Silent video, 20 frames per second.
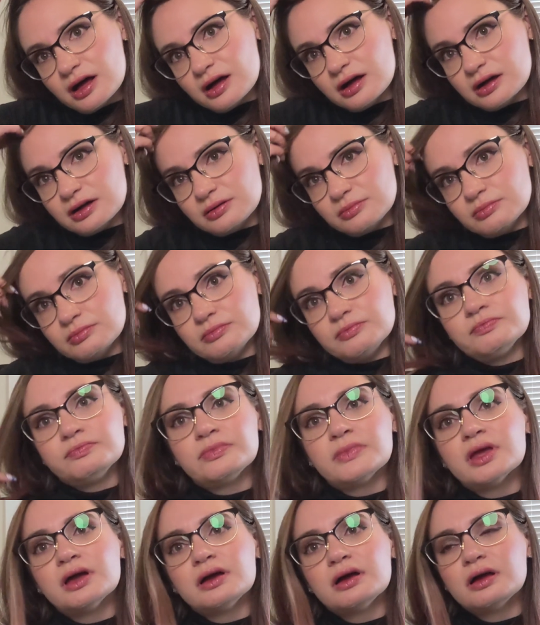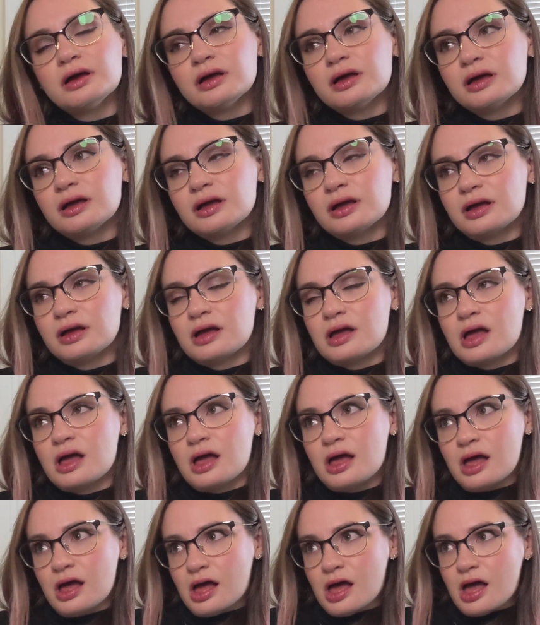
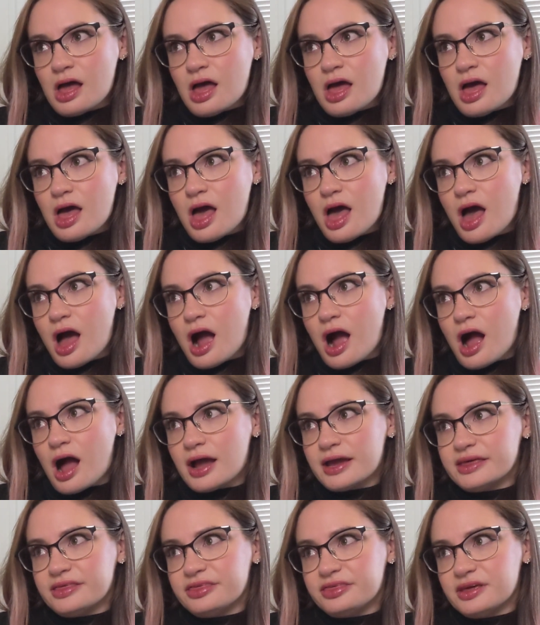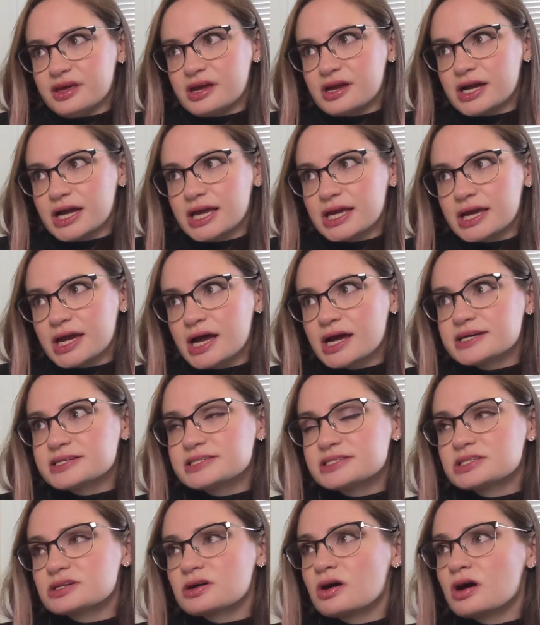I think I
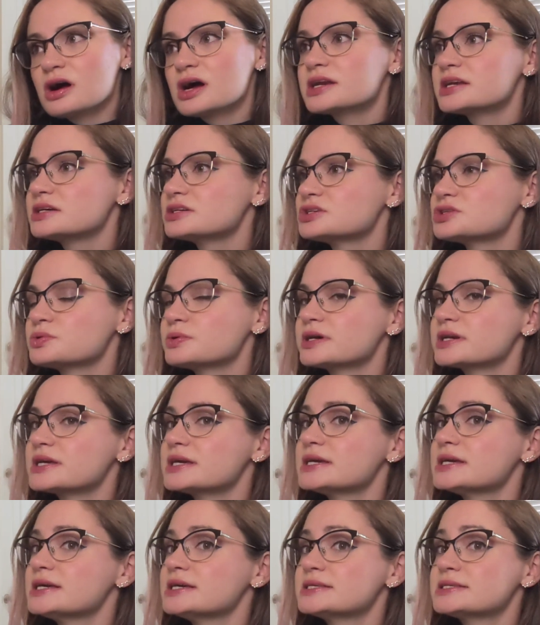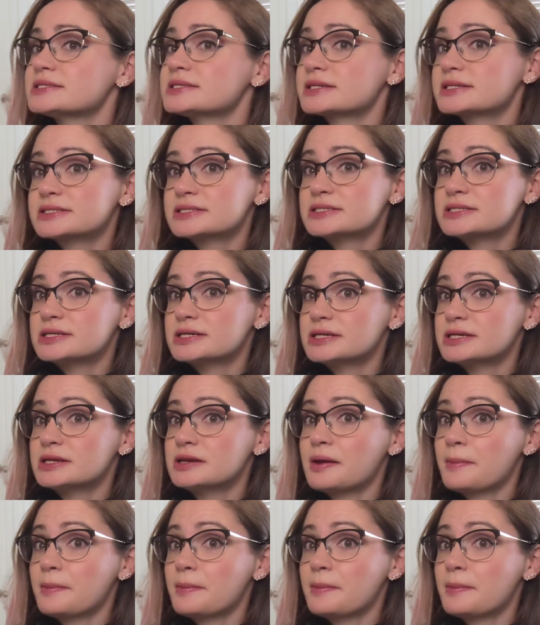cast on in 2016.